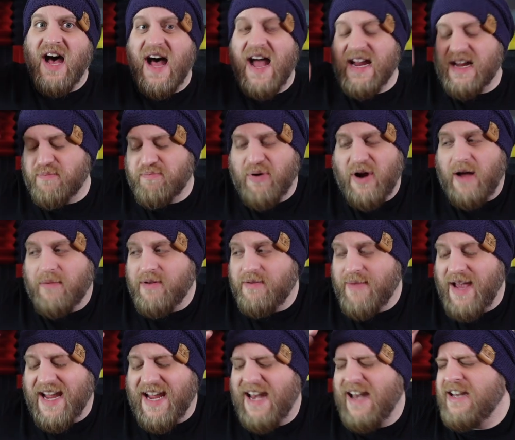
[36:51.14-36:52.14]
I could probably
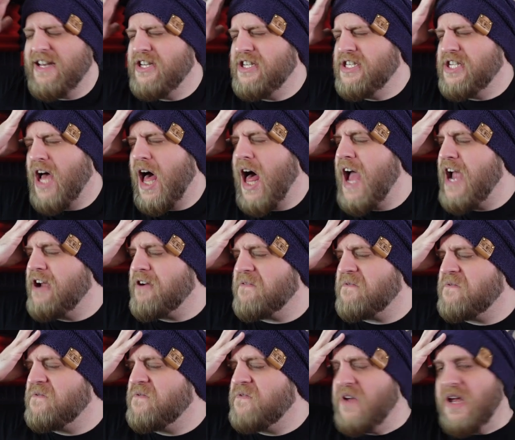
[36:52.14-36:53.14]
make an entire
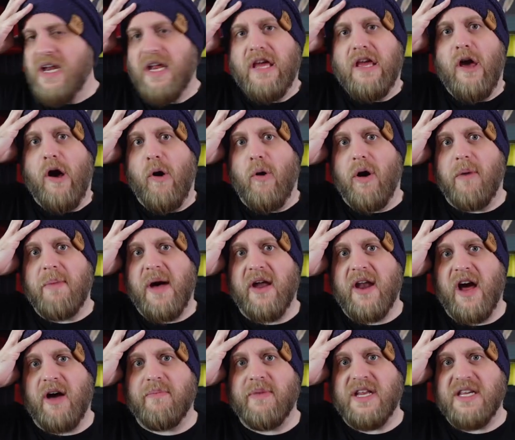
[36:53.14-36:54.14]
video about
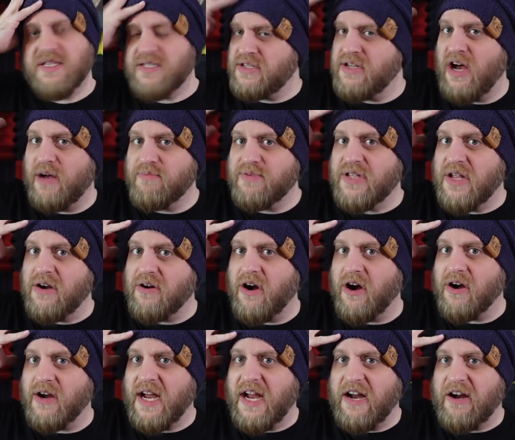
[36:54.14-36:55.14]
how many snubs there
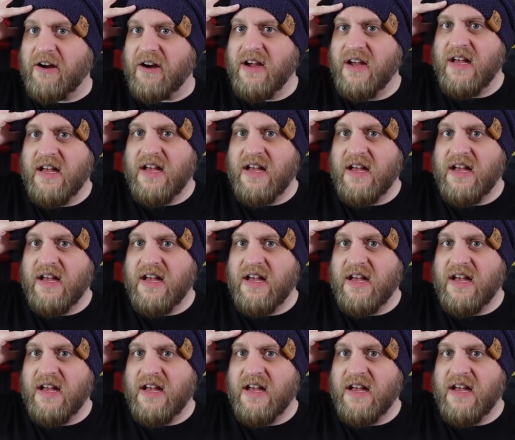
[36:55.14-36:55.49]
are here.